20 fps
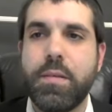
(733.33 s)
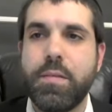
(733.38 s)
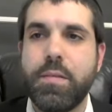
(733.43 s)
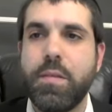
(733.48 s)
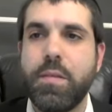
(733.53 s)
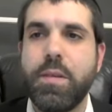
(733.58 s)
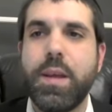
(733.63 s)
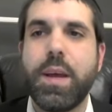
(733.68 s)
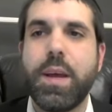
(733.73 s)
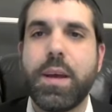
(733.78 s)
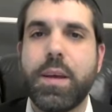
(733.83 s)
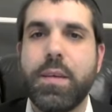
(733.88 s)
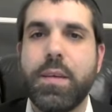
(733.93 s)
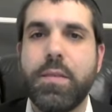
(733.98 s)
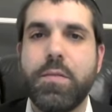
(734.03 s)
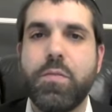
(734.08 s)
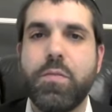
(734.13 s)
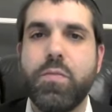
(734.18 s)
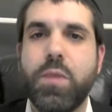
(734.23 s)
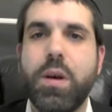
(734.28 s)
zodiac
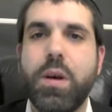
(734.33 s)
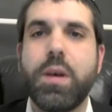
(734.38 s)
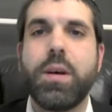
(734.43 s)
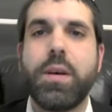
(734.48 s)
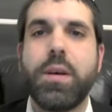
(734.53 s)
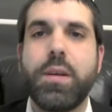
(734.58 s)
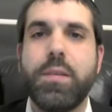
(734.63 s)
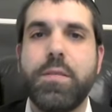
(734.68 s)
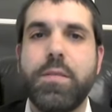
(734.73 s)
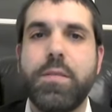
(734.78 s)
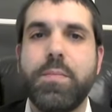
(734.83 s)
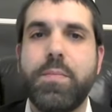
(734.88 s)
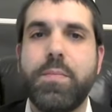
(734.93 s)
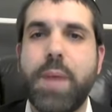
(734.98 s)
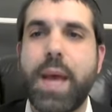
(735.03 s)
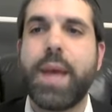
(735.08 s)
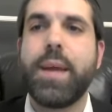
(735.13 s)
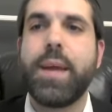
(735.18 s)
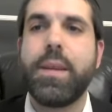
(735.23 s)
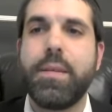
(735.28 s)
is Ra, is
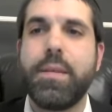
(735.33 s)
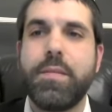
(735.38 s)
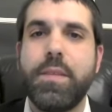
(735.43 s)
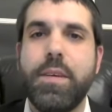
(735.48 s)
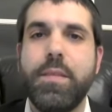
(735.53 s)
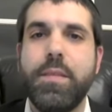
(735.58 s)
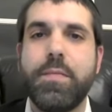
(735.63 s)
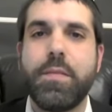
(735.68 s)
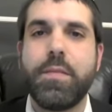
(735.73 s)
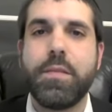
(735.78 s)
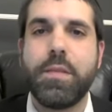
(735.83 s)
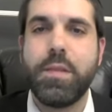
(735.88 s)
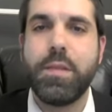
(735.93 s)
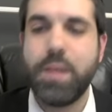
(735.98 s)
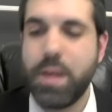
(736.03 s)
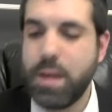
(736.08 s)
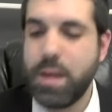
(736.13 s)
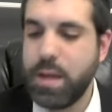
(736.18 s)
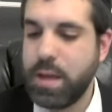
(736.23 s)
bad, is evil.